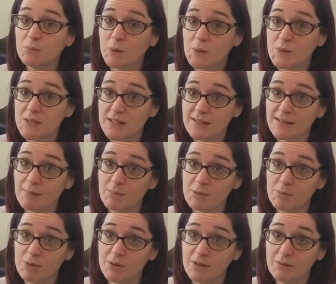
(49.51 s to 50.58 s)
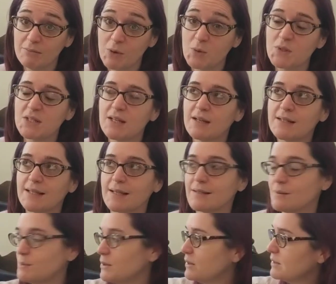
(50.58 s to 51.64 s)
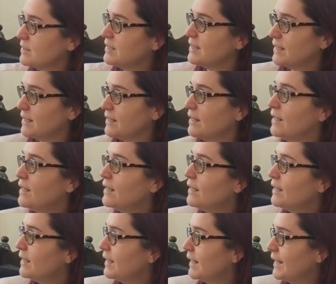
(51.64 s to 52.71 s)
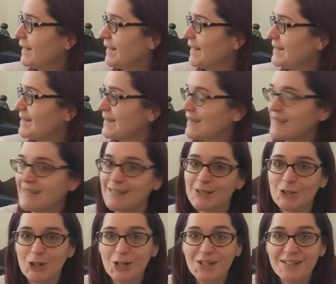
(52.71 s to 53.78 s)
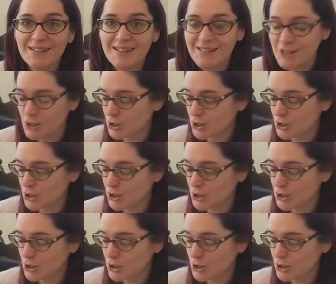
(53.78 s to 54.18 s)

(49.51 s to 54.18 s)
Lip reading: most accessible to kids Elliot and Charlotte's age.